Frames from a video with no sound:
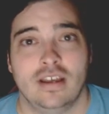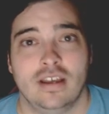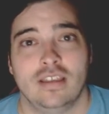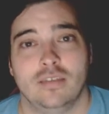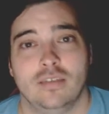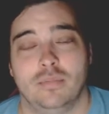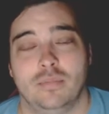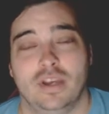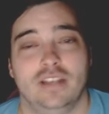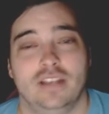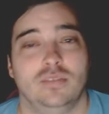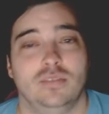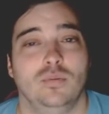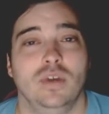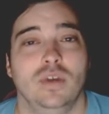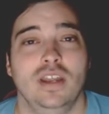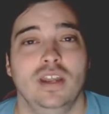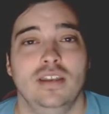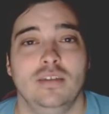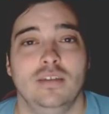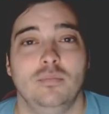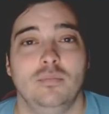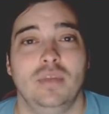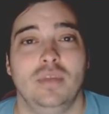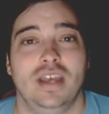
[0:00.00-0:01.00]
The best way
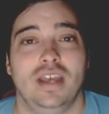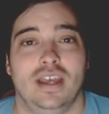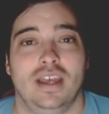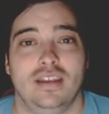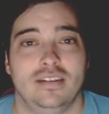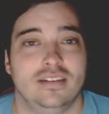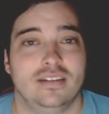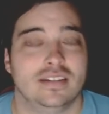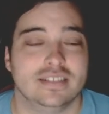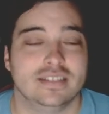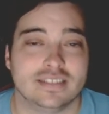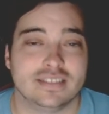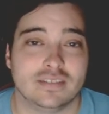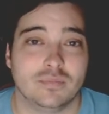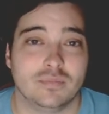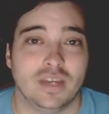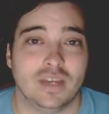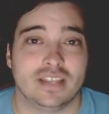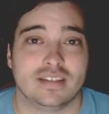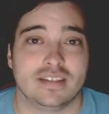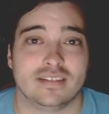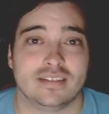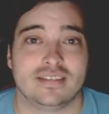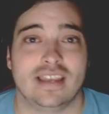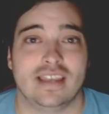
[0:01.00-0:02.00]
to bet is to
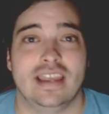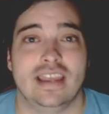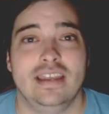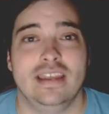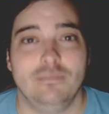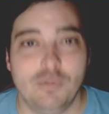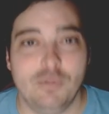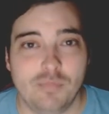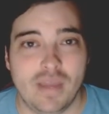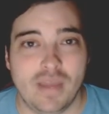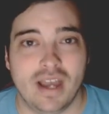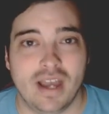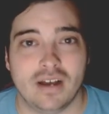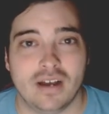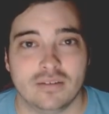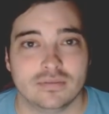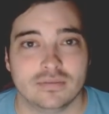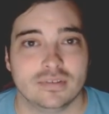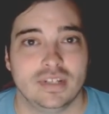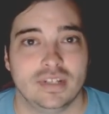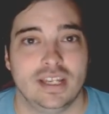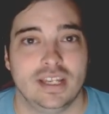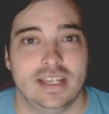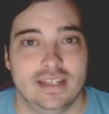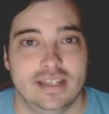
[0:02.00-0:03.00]
bet the same amount
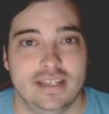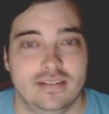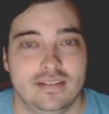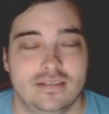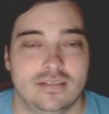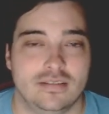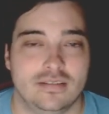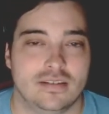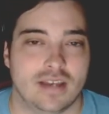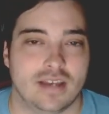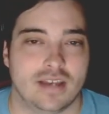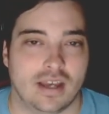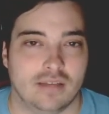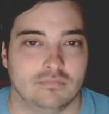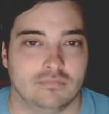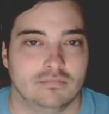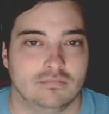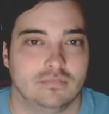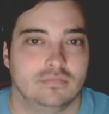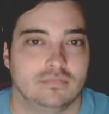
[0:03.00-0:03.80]
each time.